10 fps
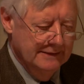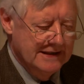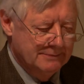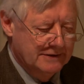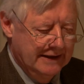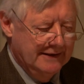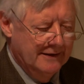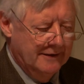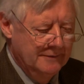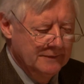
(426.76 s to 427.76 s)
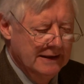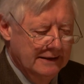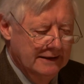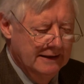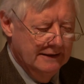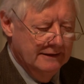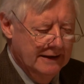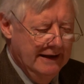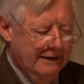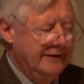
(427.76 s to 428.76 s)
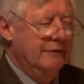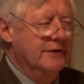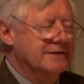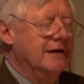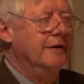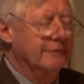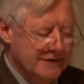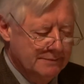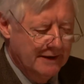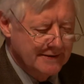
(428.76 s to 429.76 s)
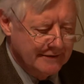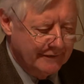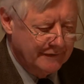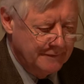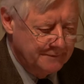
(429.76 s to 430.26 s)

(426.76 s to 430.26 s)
this particular area was unresponsive.